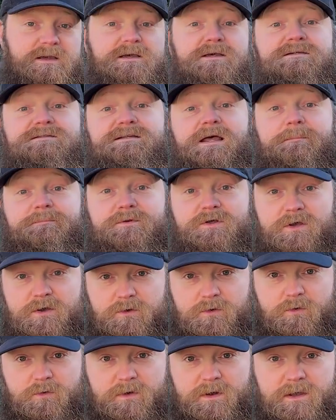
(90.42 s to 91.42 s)
Step
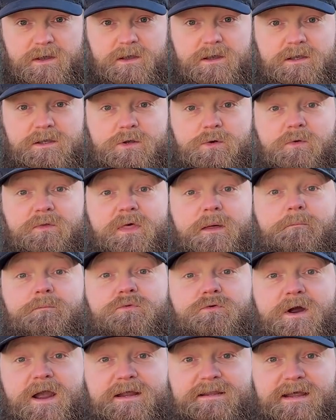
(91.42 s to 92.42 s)
two, you will then
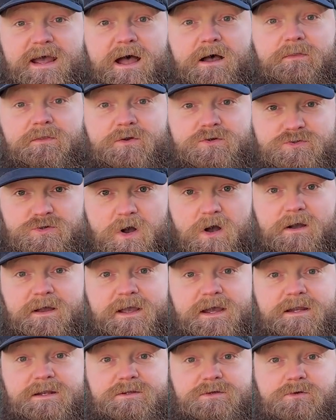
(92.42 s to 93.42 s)
break down the trunk
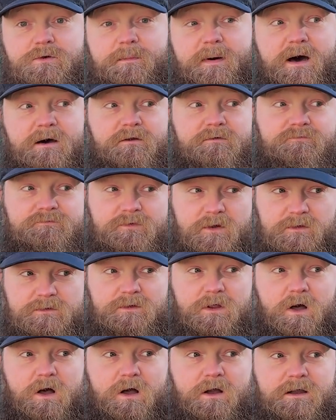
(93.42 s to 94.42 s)
into about a foot
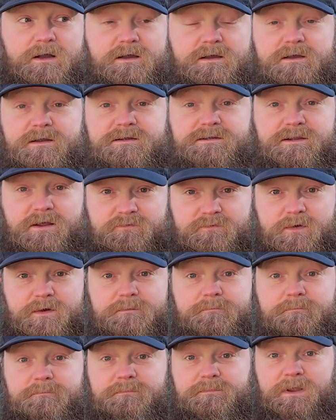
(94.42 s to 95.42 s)
long different
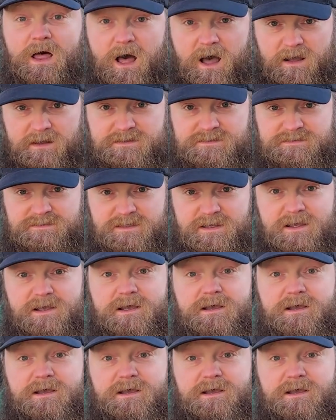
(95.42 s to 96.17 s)
logs.